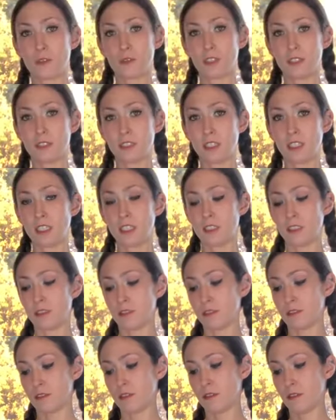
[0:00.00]
to his
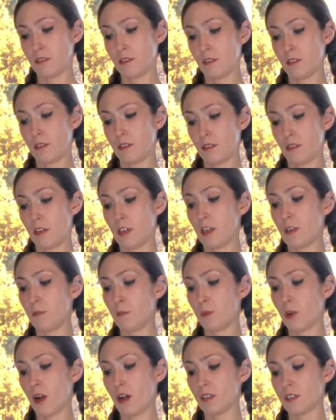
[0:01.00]
knees,
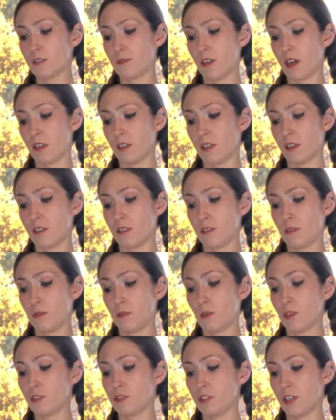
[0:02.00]
in Broxvalen,
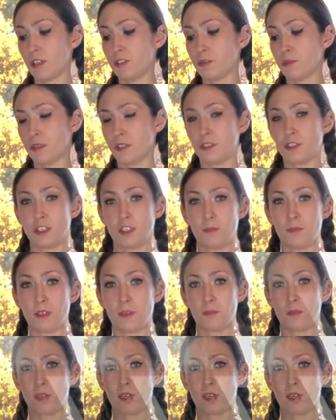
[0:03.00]
where judgment shall be